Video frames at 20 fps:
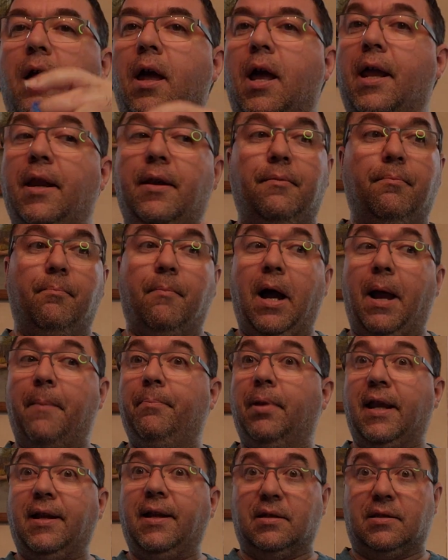And my
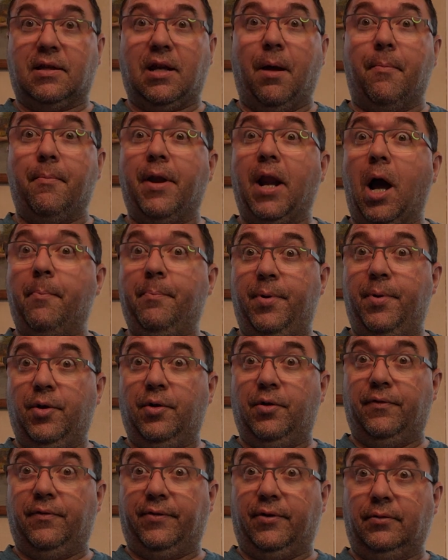blanket's coming out
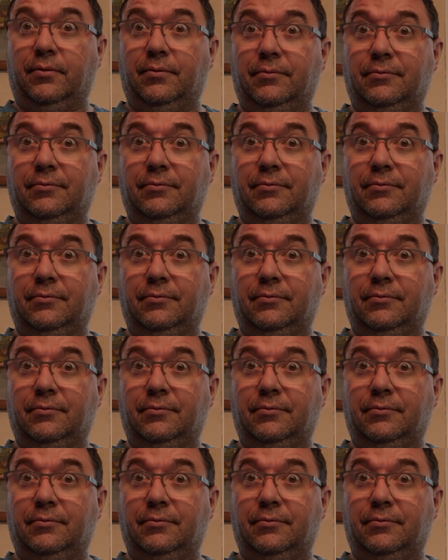beautiful.